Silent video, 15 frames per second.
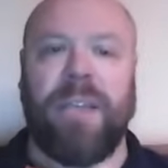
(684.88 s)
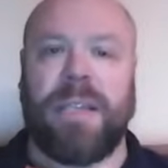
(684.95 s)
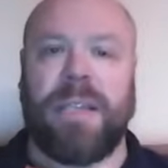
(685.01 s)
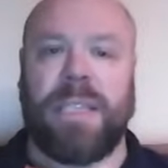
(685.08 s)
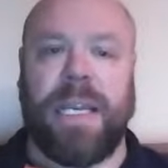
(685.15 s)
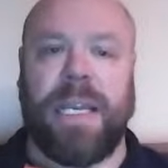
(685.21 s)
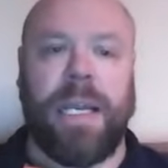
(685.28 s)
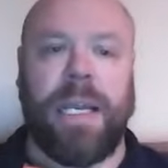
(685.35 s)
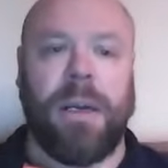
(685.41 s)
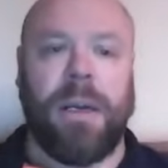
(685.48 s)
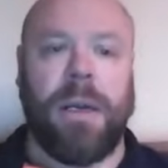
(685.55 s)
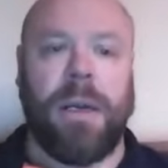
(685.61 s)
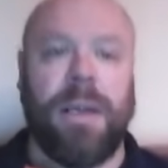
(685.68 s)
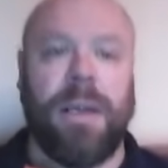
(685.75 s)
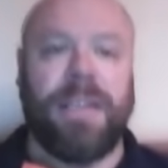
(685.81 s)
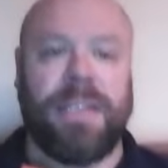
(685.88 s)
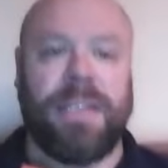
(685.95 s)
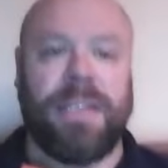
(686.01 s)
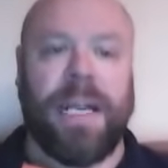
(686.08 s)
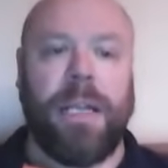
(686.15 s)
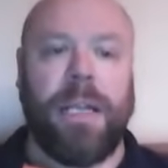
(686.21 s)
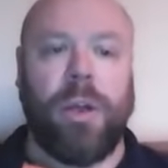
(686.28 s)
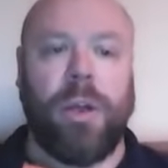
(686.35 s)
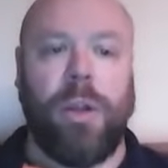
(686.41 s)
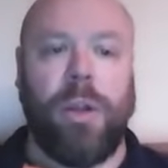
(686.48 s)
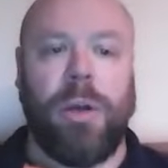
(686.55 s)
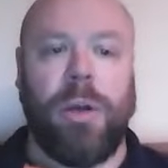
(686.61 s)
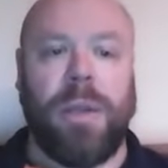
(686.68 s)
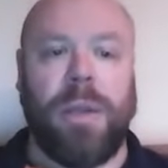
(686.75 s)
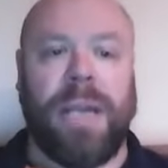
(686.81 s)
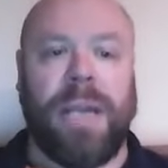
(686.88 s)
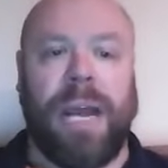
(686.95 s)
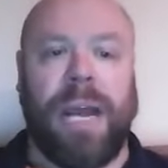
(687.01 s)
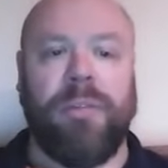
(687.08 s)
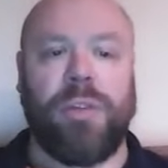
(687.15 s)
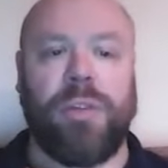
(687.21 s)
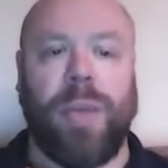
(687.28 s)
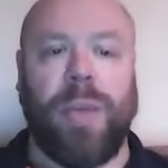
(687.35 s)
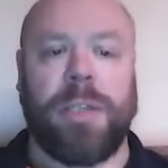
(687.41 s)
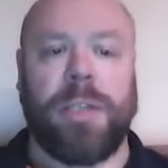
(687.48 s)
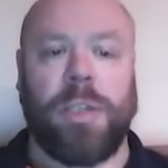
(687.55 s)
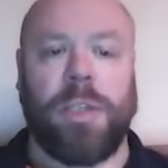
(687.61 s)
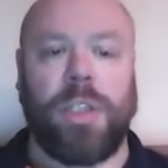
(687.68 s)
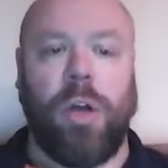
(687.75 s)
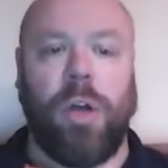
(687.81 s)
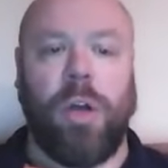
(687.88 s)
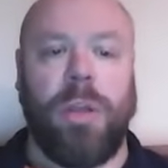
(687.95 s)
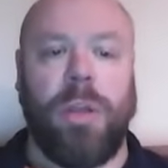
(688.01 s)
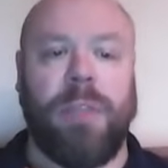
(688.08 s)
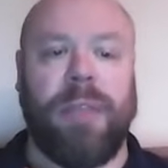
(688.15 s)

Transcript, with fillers: You can see here slightly cooler than average western Scotland.